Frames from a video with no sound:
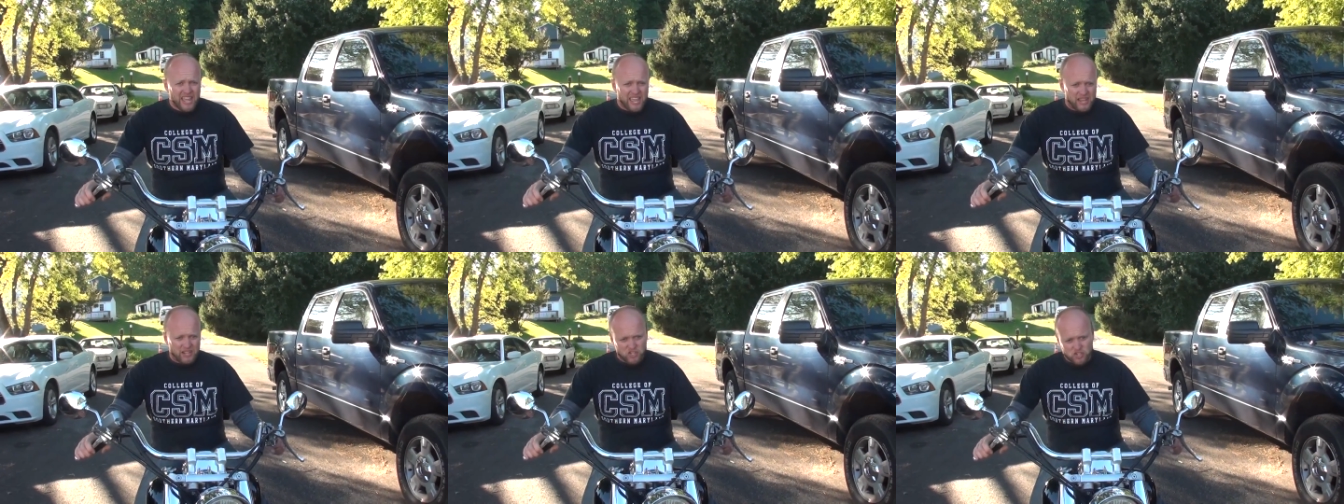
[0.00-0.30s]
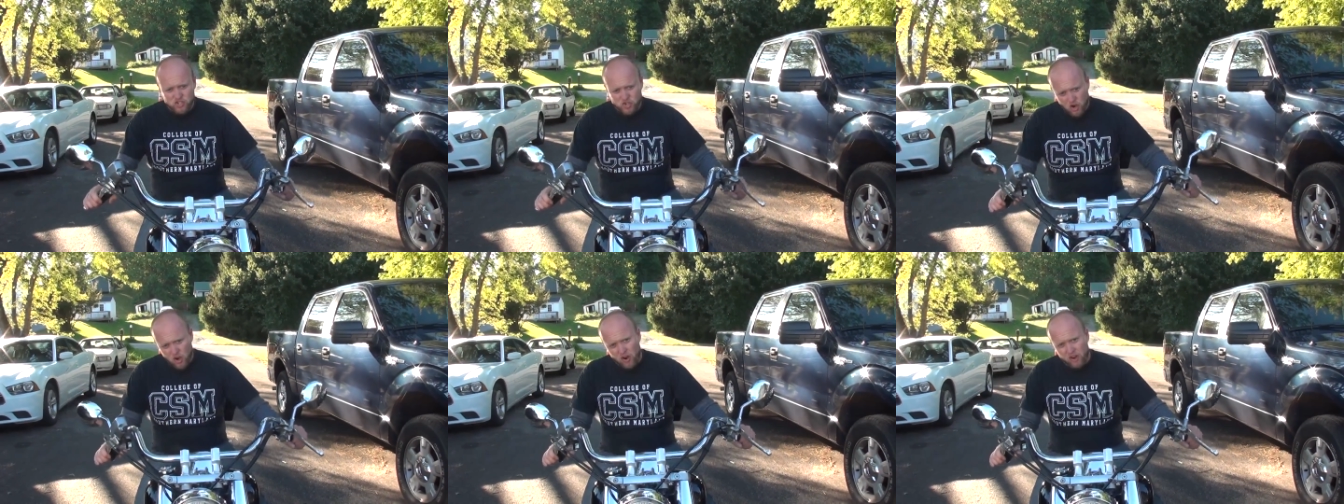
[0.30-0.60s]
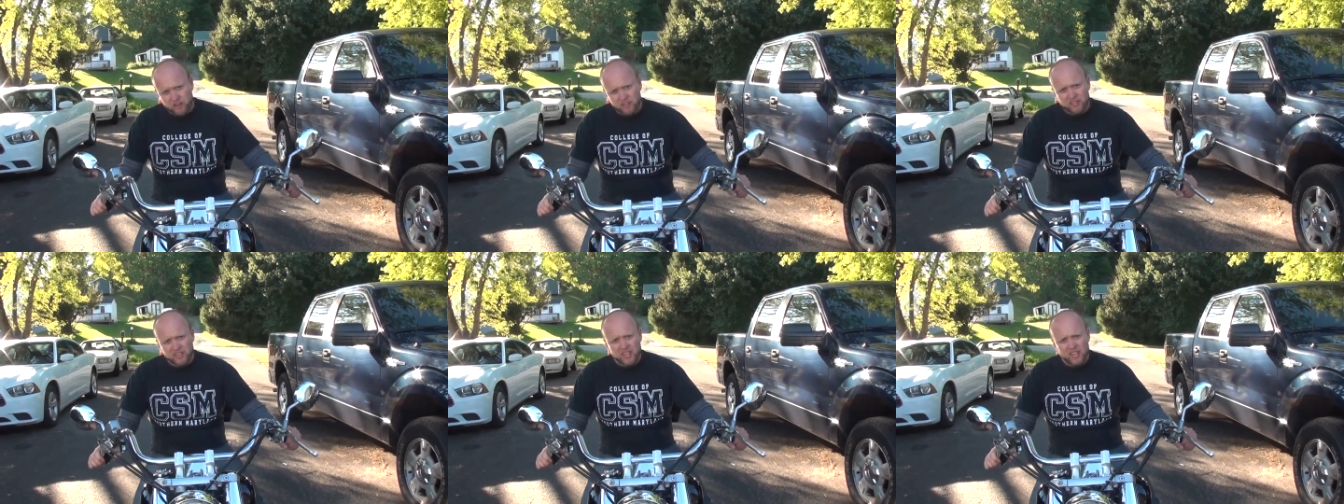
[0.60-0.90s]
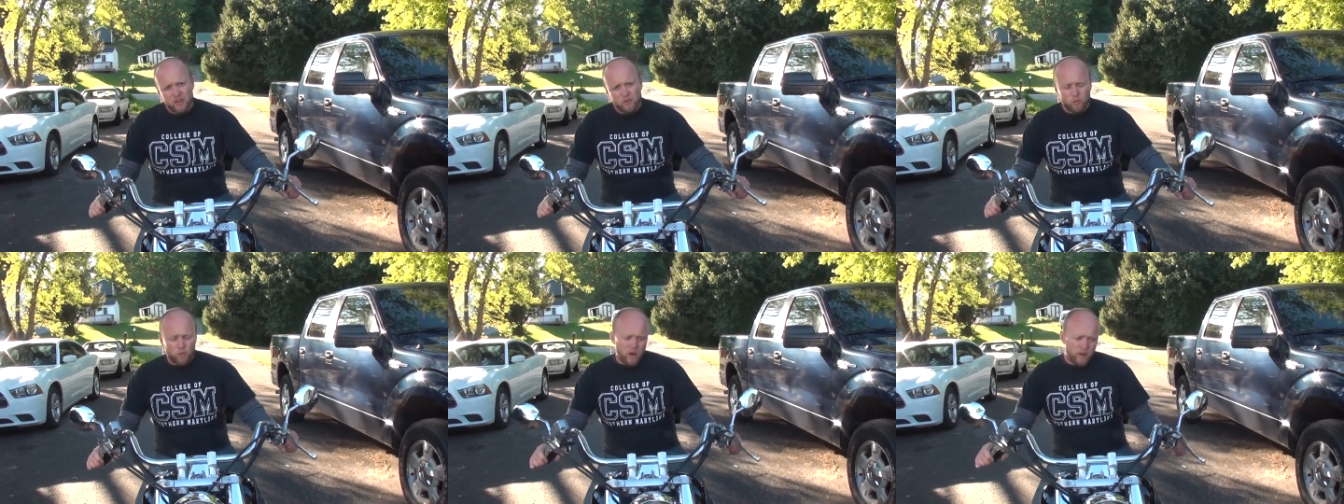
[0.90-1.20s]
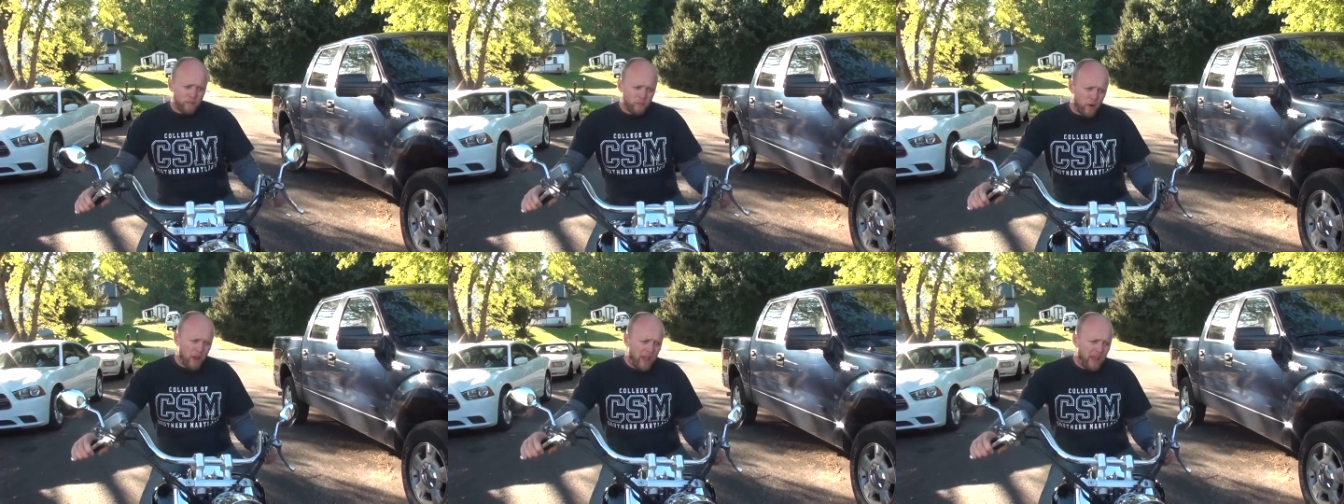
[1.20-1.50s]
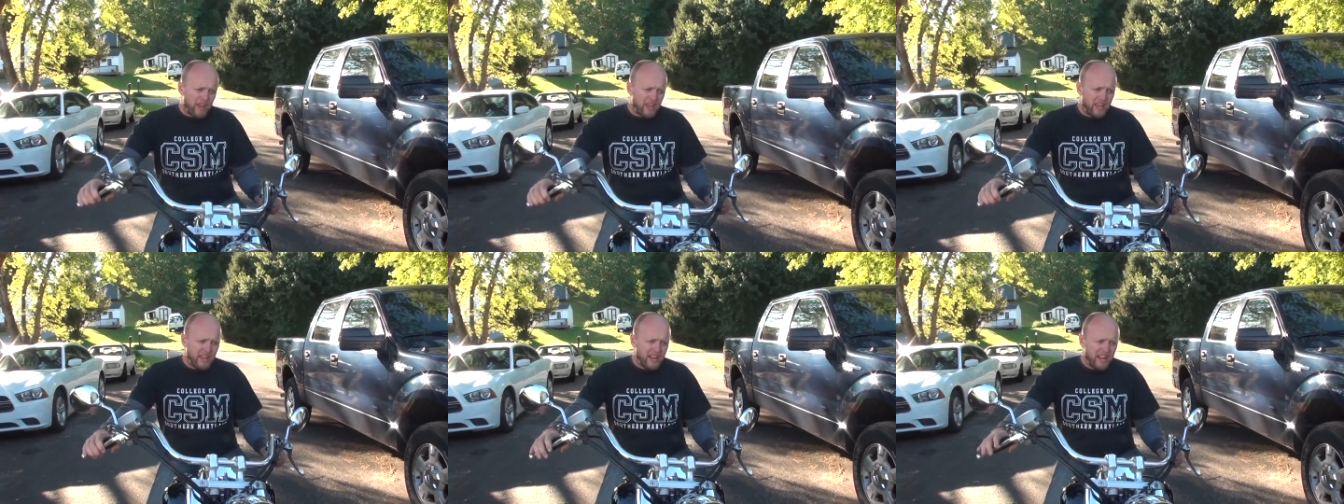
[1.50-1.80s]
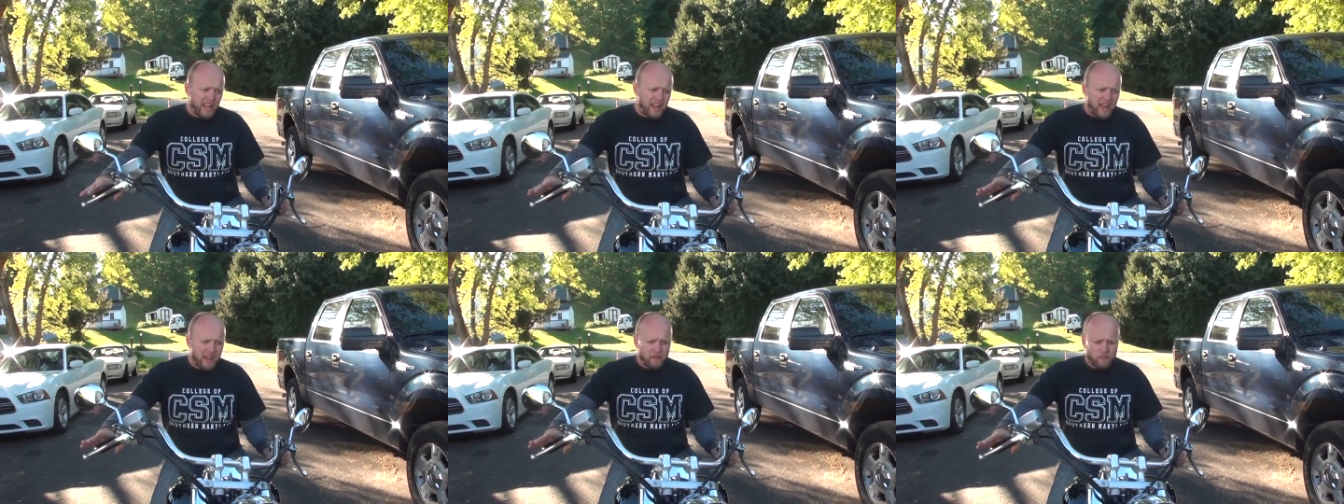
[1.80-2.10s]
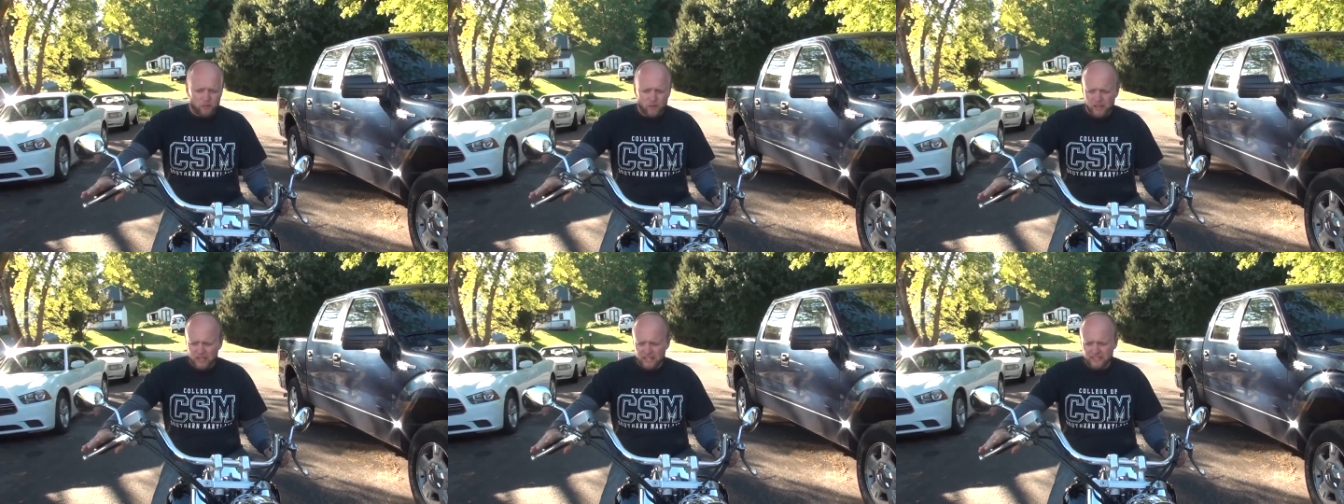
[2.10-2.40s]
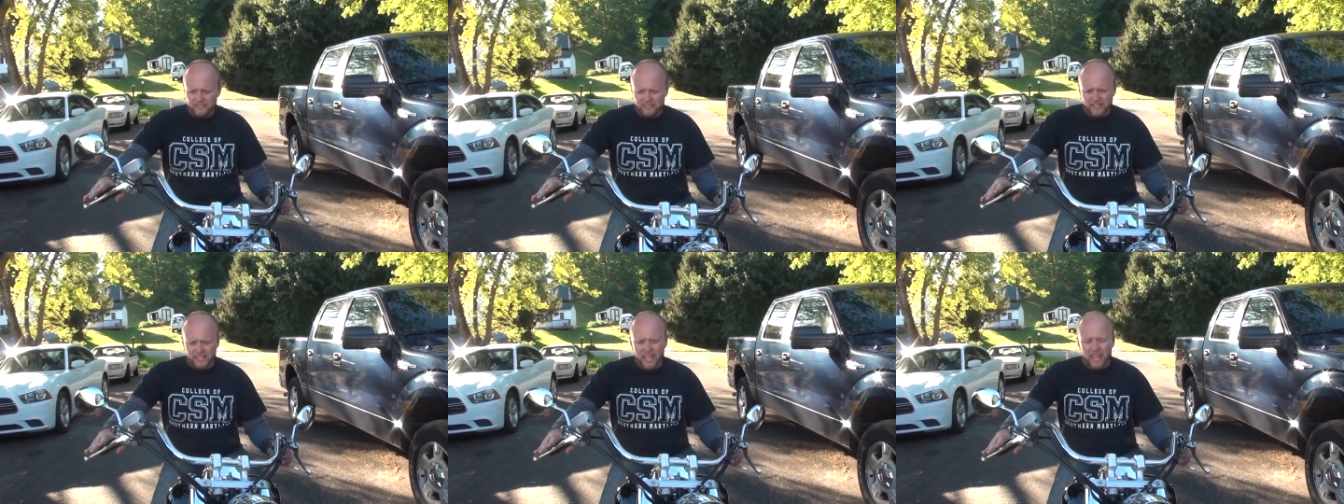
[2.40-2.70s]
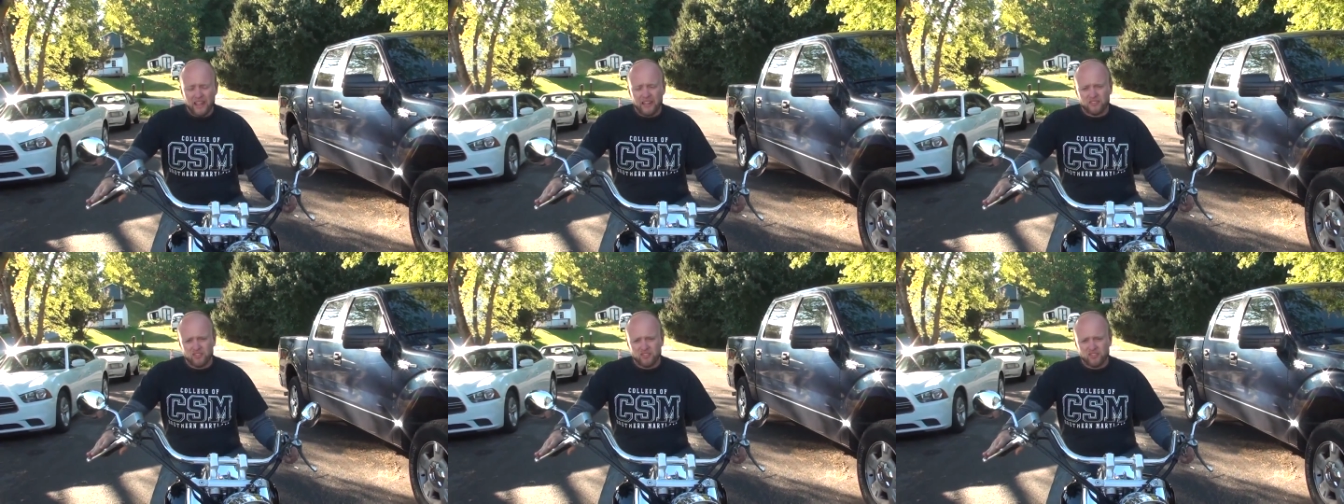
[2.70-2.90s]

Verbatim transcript: it jerked one way. And then I released again.